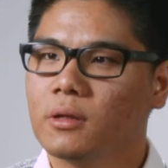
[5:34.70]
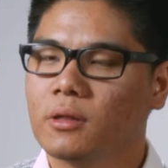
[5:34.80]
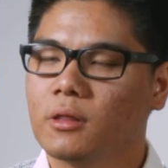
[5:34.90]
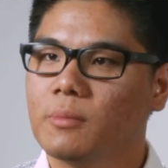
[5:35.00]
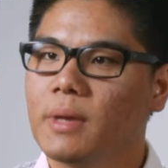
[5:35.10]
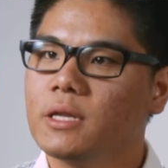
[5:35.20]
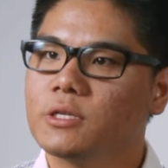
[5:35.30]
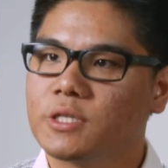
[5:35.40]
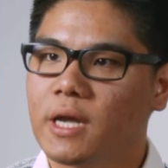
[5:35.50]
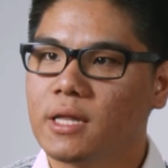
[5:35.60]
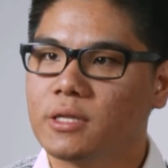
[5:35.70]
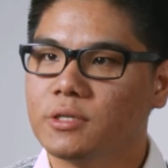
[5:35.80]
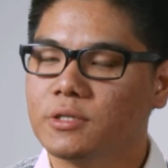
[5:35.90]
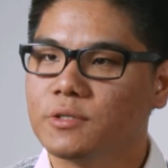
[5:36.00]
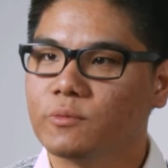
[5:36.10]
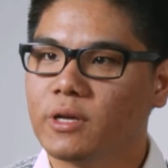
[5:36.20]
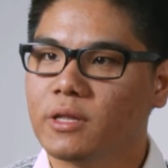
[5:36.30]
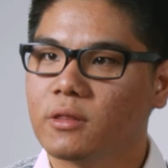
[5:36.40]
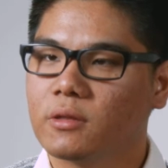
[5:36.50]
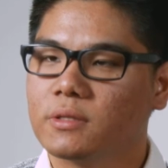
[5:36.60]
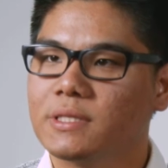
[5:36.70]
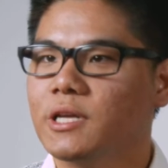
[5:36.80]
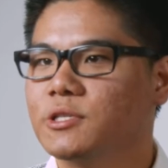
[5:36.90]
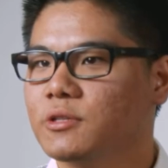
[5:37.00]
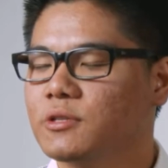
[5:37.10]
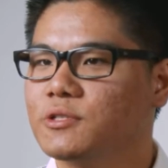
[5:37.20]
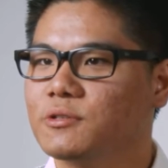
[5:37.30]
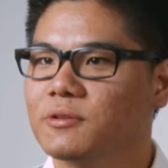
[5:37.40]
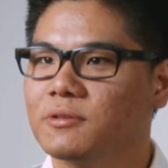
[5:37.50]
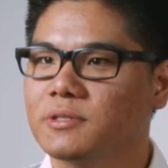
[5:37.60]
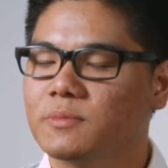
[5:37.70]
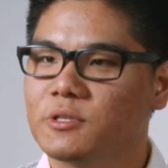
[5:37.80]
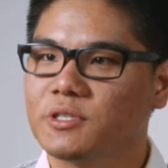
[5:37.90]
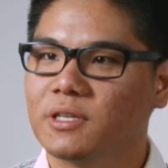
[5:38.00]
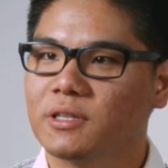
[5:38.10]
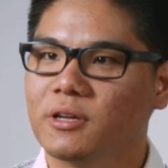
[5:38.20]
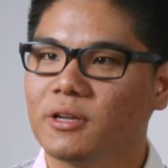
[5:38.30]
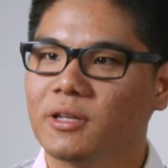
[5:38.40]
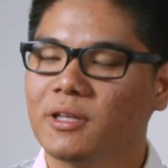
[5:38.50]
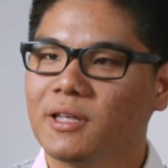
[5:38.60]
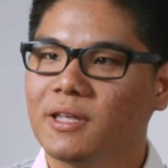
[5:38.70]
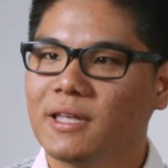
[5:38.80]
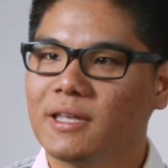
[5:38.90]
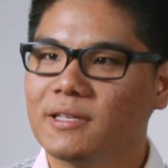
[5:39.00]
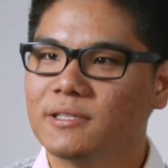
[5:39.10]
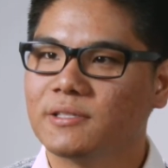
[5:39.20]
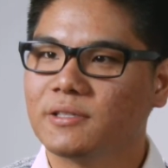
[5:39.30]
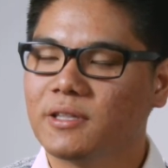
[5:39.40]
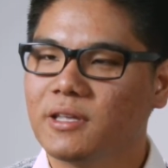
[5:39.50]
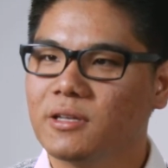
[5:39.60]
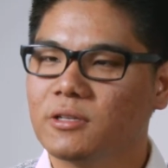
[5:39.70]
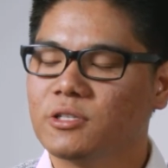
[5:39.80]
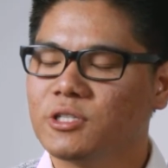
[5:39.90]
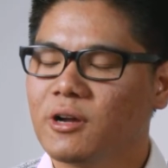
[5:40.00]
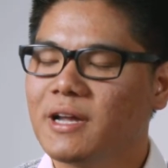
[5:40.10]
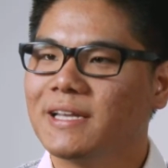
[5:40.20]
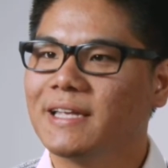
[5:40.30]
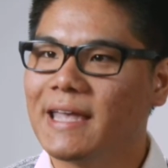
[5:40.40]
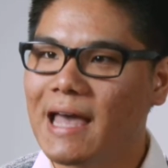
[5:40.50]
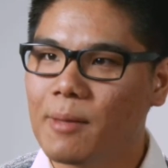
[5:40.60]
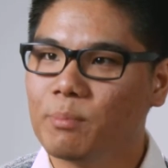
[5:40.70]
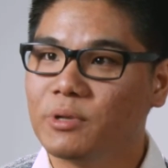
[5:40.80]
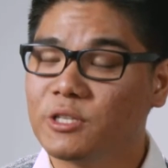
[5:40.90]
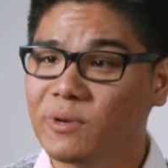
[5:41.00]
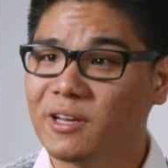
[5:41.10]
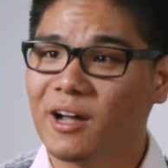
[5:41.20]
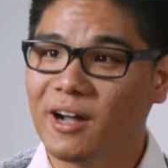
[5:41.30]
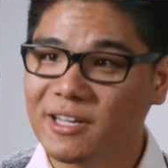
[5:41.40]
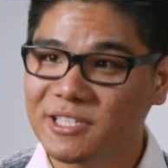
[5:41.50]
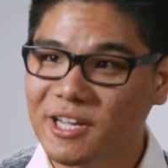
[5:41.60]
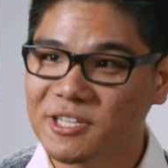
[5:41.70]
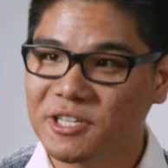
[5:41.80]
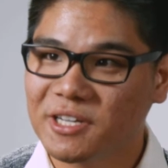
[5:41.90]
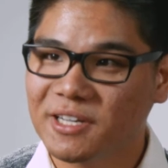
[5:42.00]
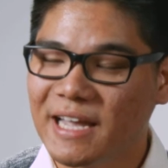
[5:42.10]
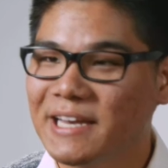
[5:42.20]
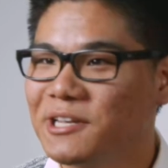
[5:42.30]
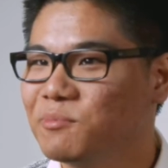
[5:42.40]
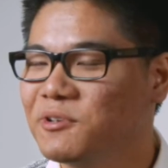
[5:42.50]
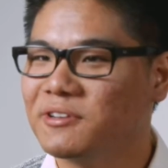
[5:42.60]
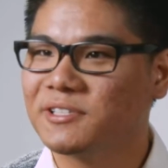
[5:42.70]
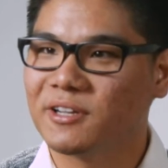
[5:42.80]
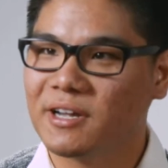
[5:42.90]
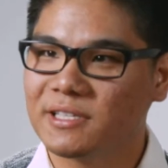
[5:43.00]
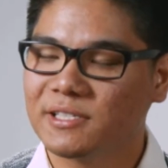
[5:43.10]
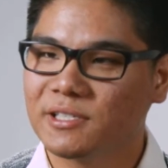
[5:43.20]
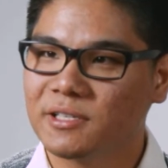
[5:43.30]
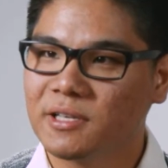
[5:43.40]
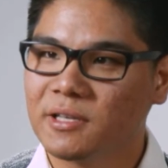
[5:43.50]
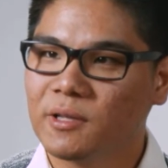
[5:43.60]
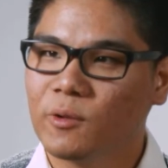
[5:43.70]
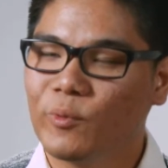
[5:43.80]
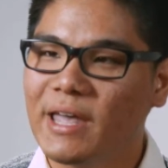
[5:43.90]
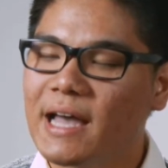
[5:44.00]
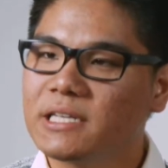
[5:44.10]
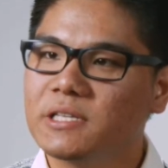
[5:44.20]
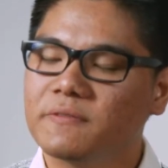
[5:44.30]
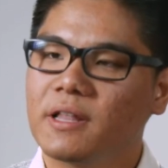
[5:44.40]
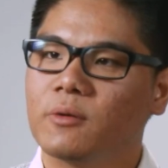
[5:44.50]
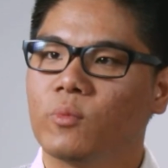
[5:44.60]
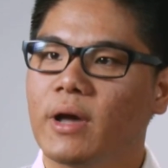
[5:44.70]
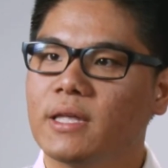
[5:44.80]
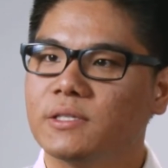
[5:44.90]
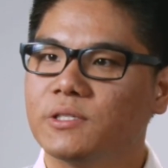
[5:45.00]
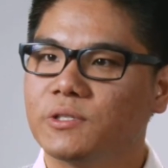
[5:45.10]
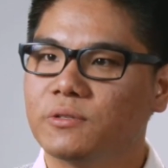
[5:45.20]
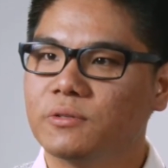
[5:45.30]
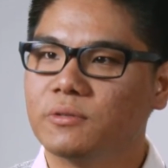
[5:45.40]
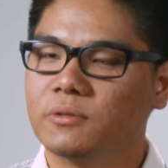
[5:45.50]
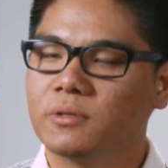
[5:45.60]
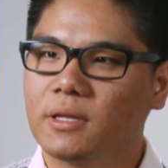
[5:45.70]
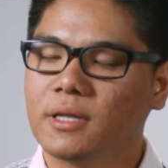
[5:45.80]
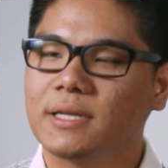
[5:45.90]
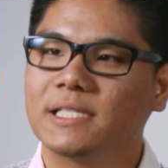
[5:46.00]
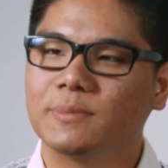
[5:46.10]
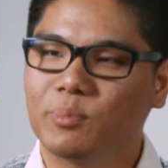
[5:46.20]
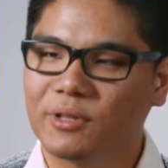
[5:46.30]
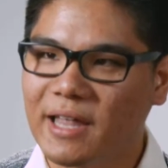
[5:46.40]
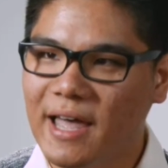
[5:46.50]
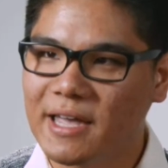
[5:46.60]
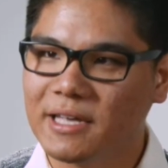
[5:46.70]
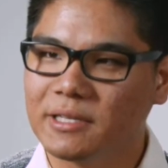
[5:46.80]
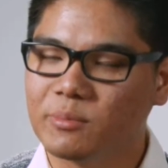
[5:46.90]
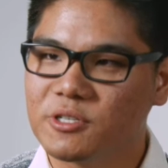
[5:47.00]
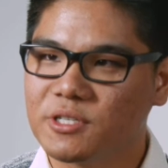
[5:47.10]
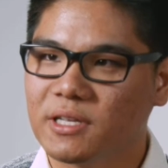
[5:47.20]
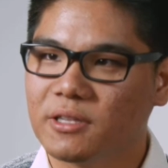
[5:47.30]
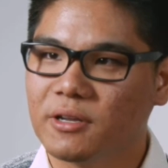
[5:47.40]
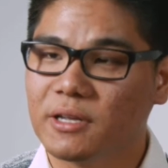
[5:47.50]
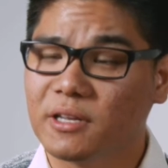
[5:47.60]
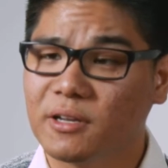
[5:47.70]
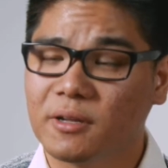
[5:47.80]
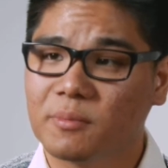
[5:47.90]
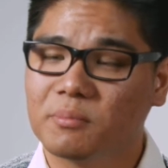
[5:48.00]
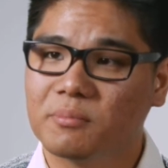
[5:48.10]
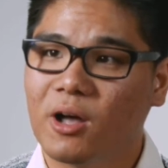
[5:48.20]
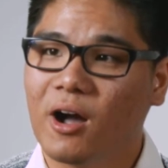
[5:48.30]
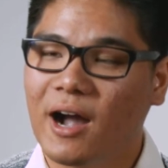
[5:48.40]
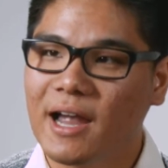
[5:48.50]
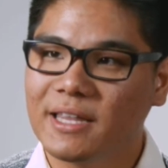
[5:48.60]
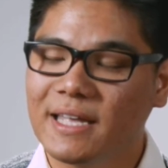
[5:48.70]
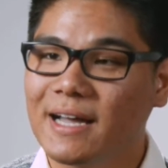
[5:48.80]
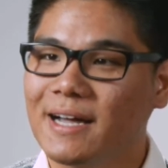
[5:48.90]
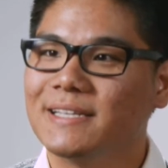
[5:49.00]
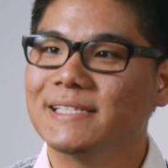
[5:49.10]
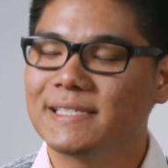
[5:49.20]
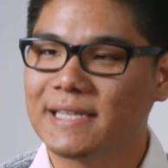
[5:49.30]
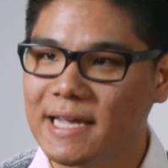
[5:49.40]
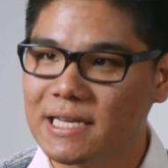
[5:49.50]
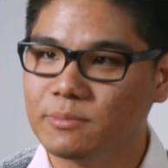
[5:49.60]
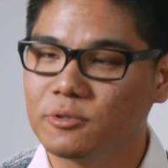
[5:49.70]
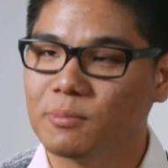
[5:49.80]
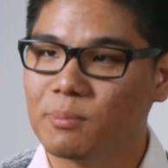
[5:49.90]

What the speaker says: The main challenge with teaching the students machine learning is the giant gap between architecture and computer science. We had to develop ways to explain machine learning in a highly understandable